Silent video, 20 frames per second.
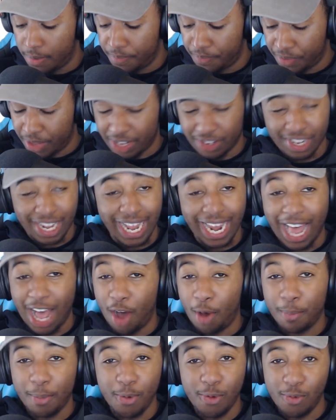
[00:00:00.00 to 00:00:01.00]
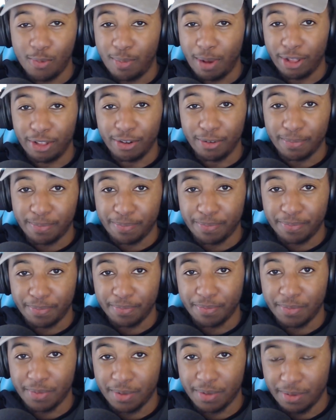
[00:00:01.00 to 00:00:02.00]
that's a clown move, brother.
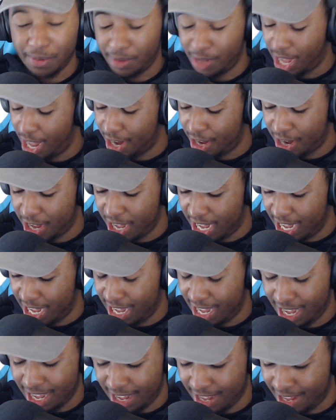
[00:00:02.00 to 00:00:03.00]
And the